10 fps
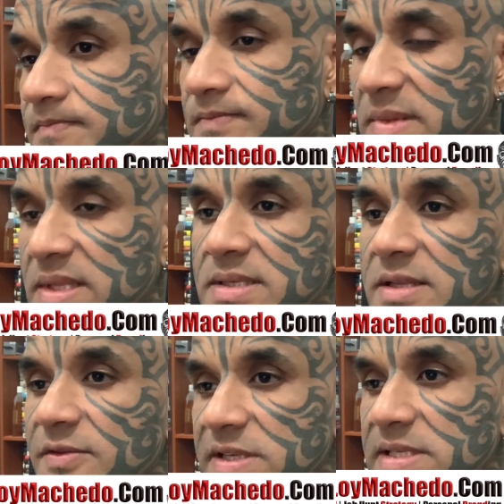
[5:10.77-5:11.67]
this is
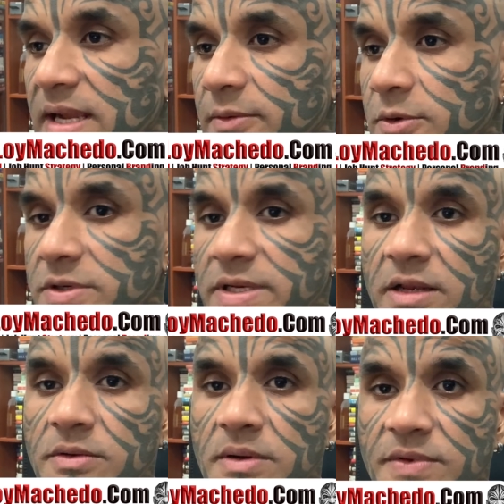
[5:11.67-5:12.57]
the first thing I want to tell
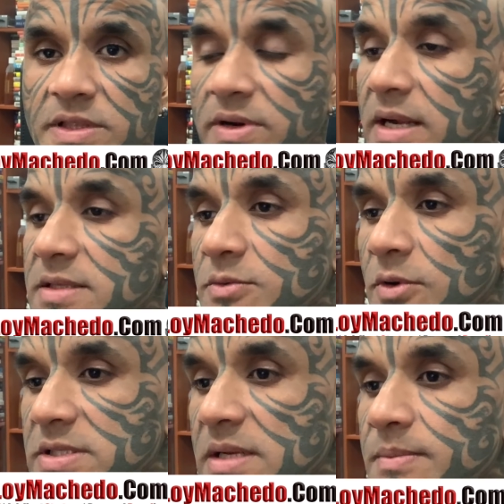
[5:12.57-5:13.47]
you with regards to
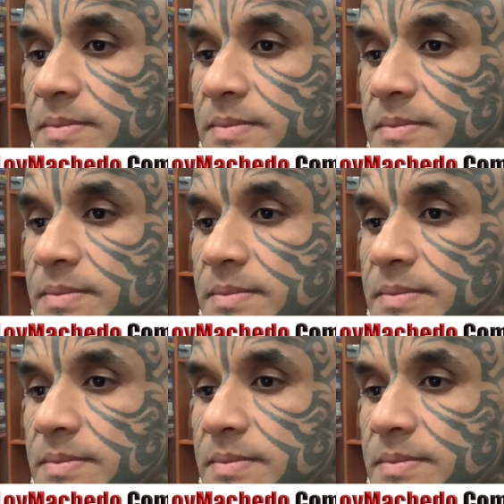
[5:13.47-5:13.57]
WhatsApp.